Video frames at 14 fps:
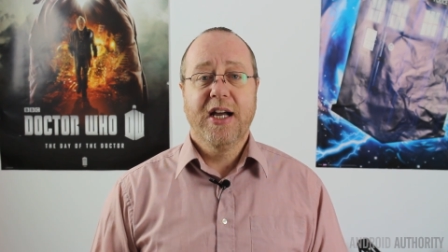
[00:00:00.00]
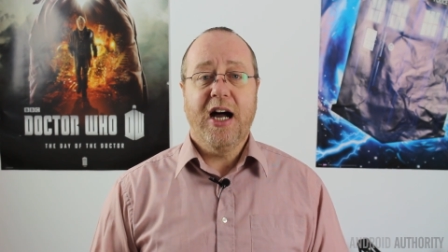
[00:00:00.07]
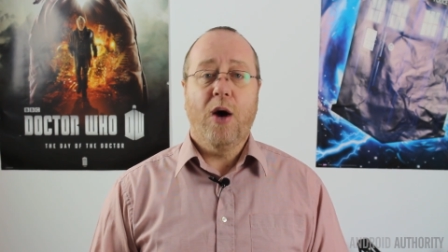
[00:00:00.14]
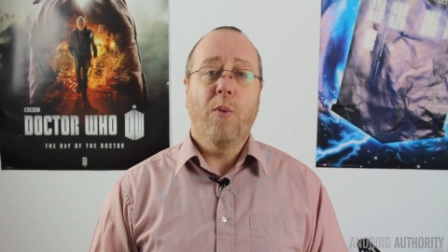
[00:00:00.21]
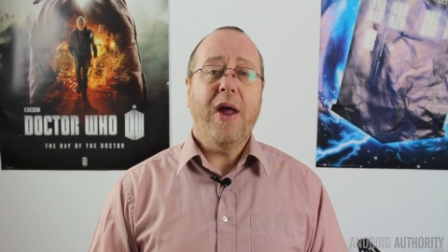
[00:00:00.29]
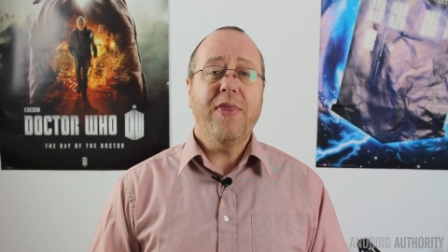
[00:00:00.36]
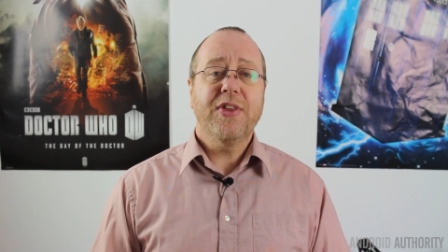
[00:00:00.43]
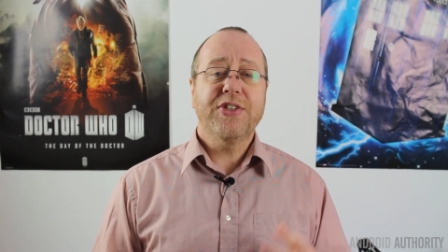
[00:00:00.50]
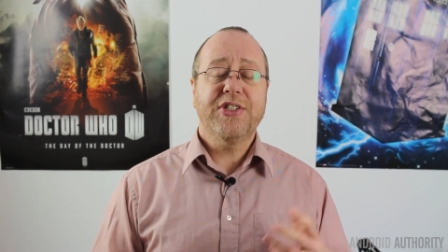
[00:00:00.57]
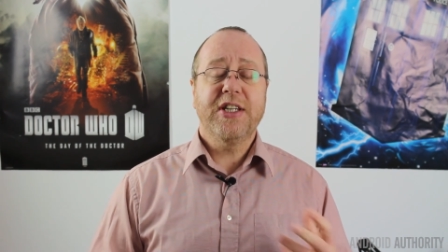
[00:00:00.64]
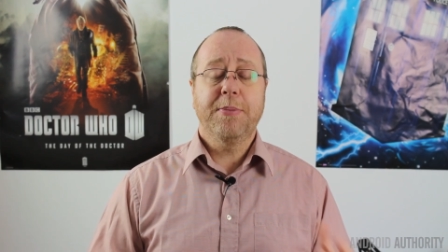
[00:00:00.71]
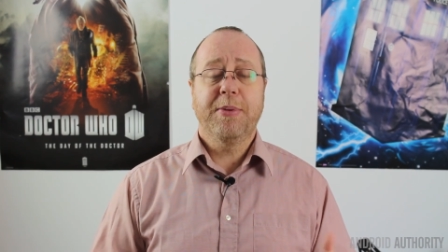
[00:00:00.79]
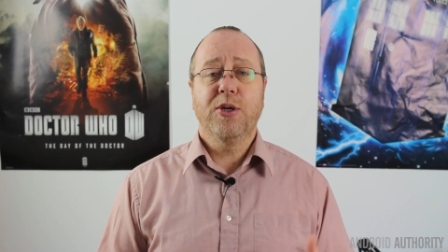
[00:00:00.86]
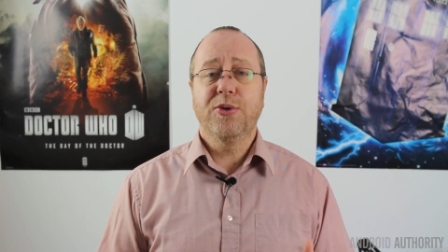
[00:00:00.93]
And when the
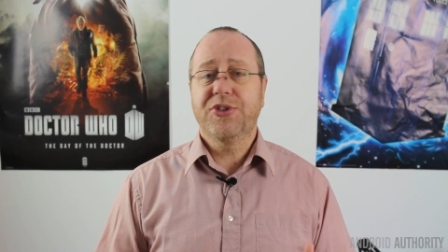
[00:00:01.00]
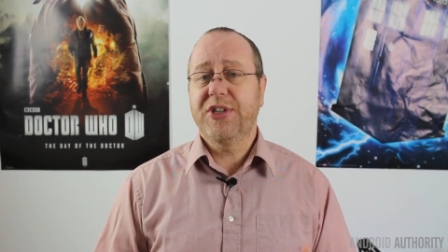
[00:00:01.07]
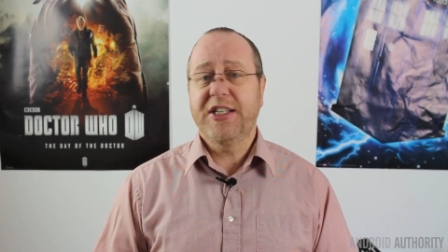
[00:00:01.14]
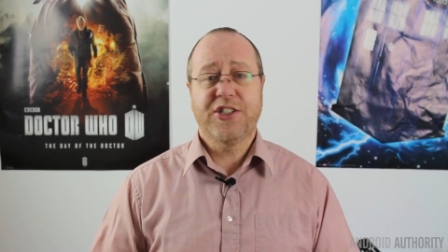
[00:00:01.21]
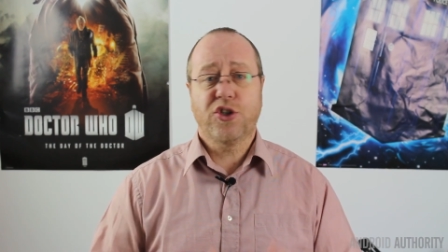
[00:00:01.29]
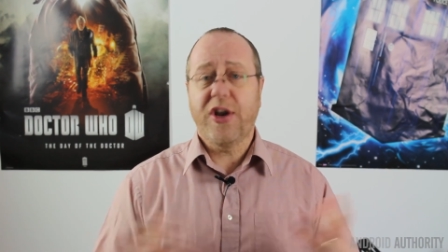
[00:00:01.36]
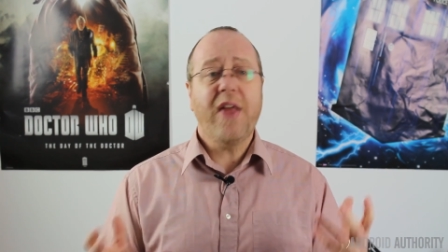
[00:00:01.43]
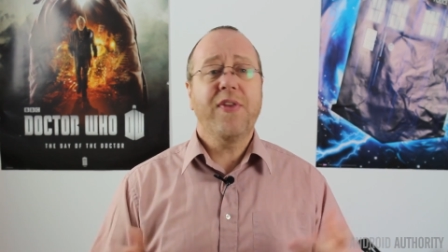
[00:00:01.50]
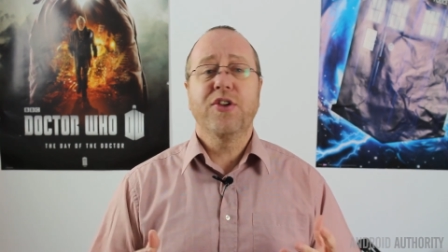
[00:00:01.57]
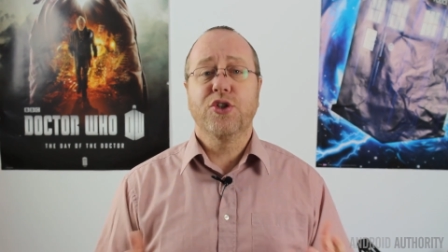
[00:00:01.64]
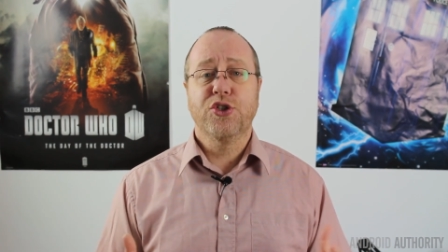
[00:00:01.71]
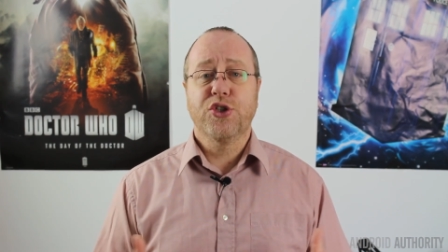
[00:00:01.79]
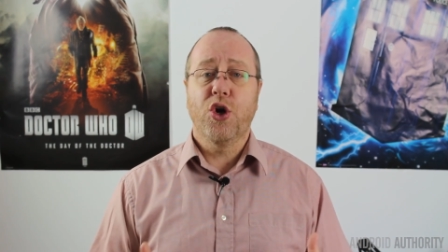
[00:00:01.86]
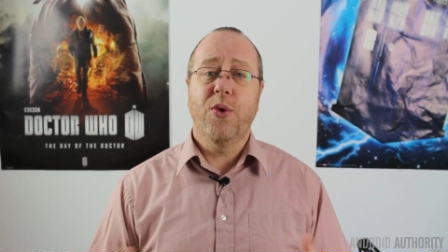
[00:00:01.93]
C P U sees it's got nothing
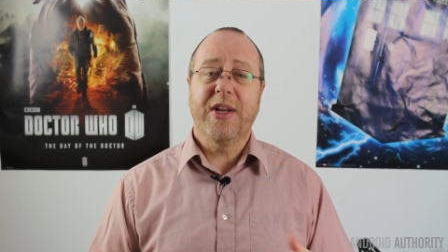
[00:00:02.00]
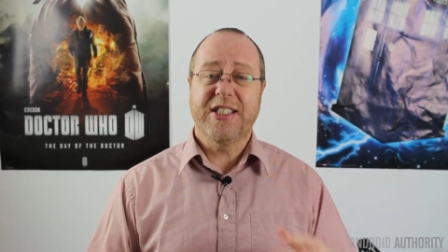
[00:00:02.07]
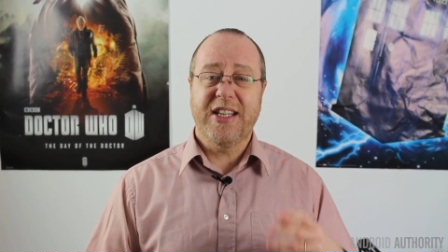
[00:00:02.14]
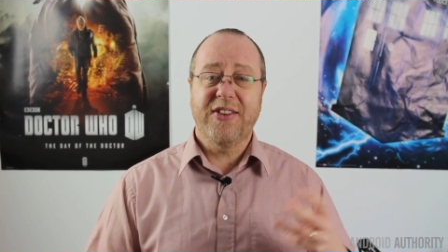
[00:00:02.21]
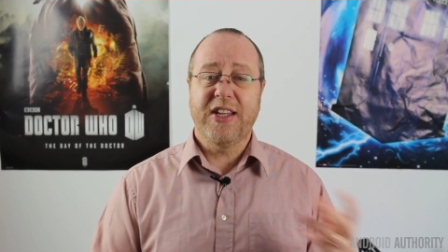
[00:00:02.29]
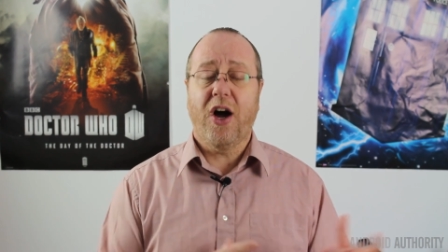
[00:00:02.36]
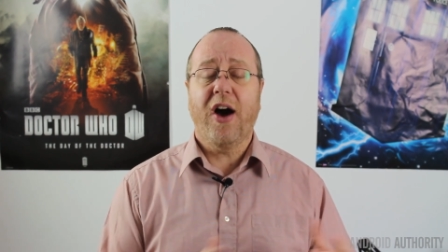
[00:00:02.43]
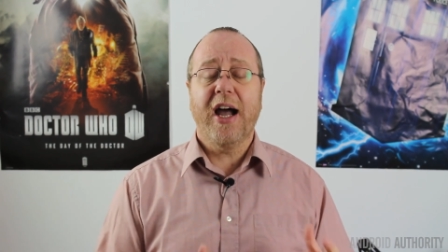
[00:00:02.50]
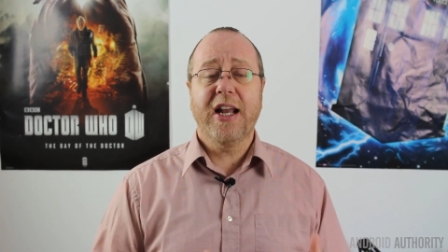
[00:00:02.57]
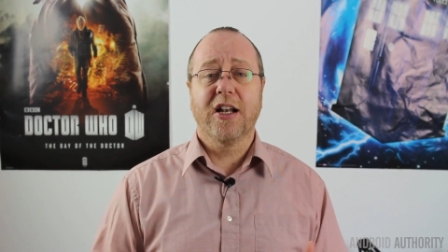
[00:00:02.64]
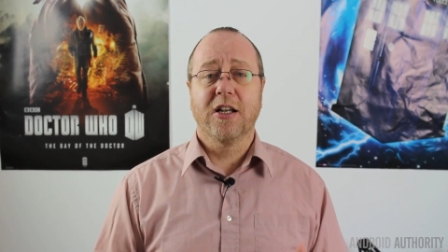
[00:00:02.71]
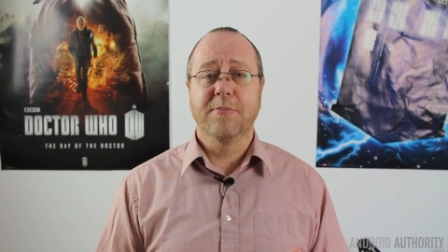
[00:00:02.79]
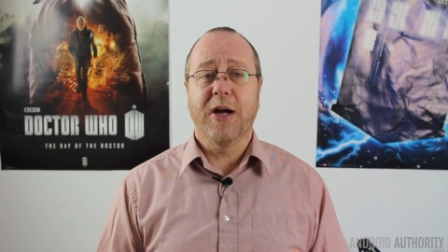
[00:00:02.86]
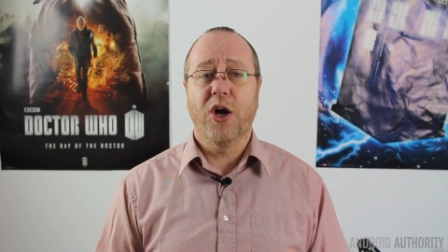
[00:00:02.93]
to do, it's in the
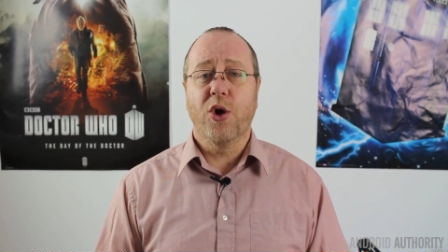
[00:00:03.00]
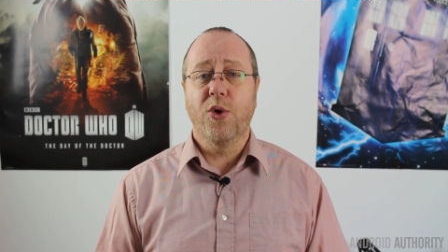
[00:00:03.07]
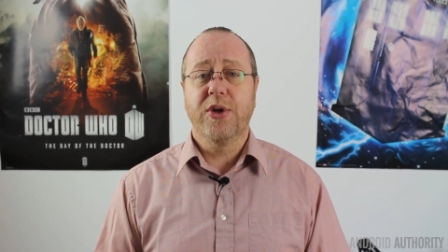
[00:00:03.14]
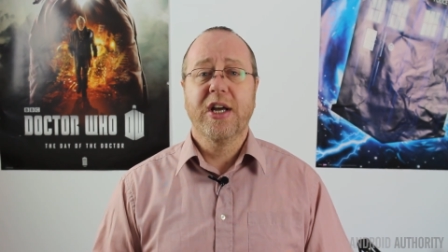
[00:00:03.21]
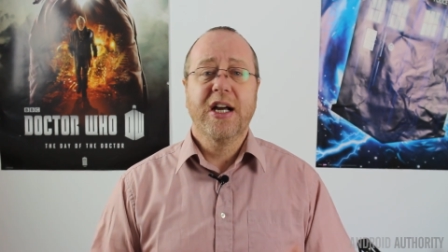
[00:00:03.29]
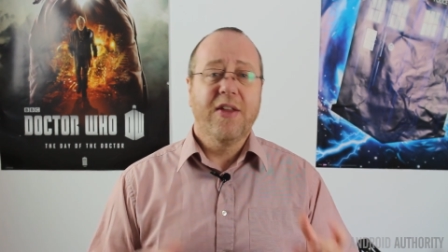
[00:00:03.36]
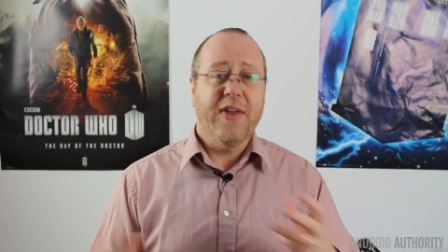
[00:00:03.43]
idle mode,